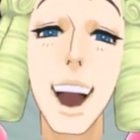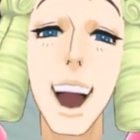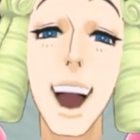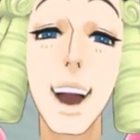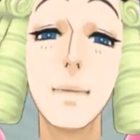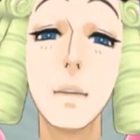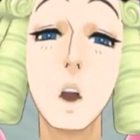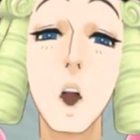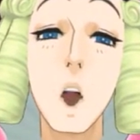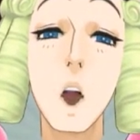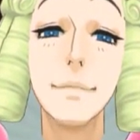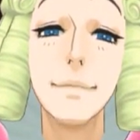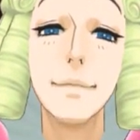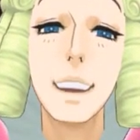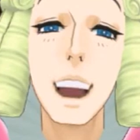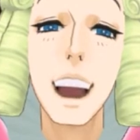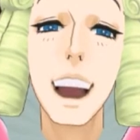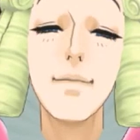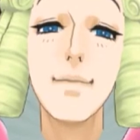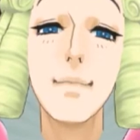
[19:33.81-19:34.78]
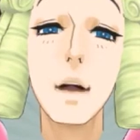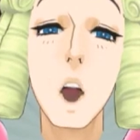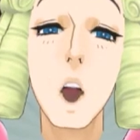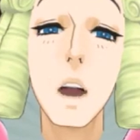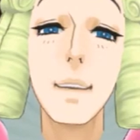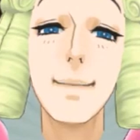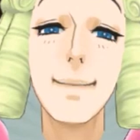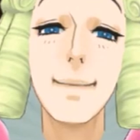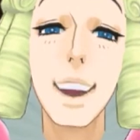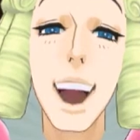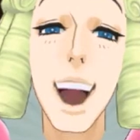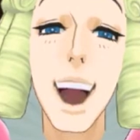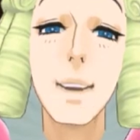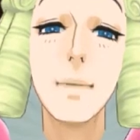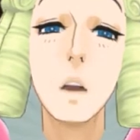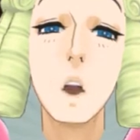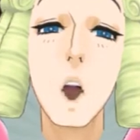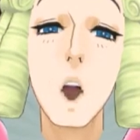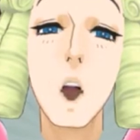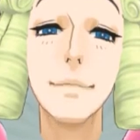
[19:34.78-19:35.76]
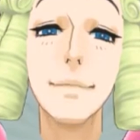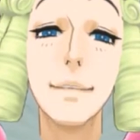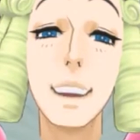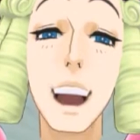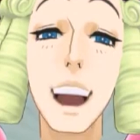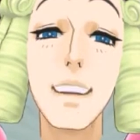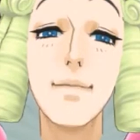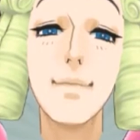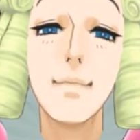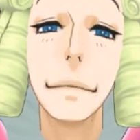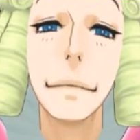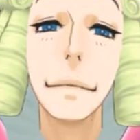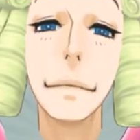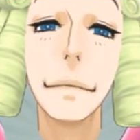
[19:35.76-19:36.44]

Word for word: Thus, tis no surprise that poison be